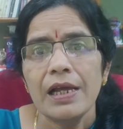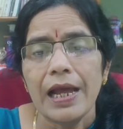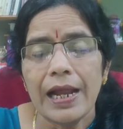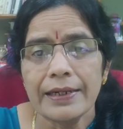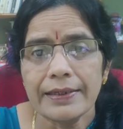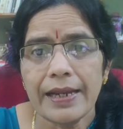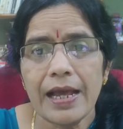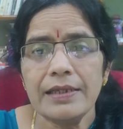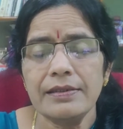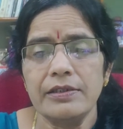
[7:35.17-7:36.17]

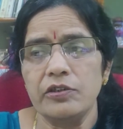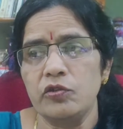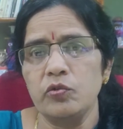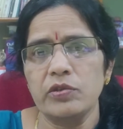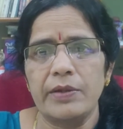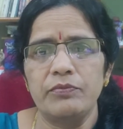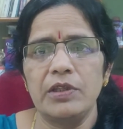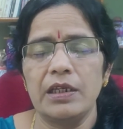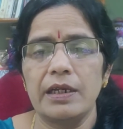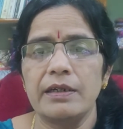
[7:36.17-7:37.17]
attached to
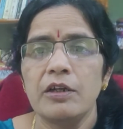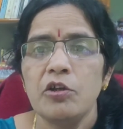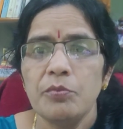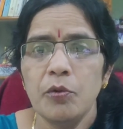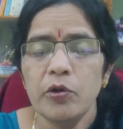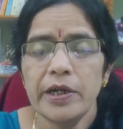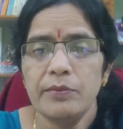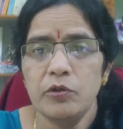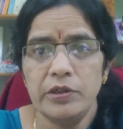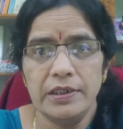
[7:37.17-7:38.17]
something and
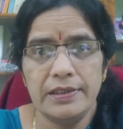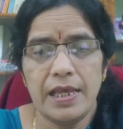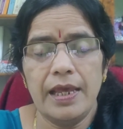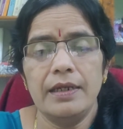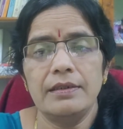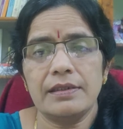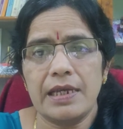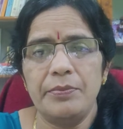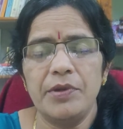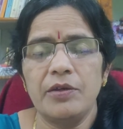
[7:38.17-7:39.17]
more desire is
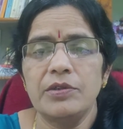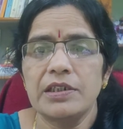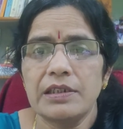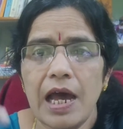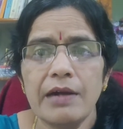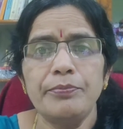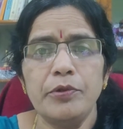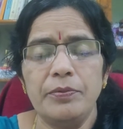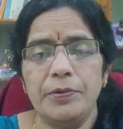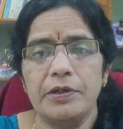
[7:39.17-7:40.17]
coming which is
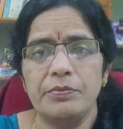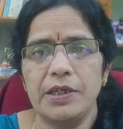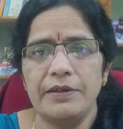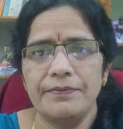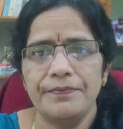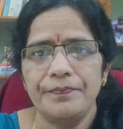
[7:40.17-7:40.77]
harmful for me.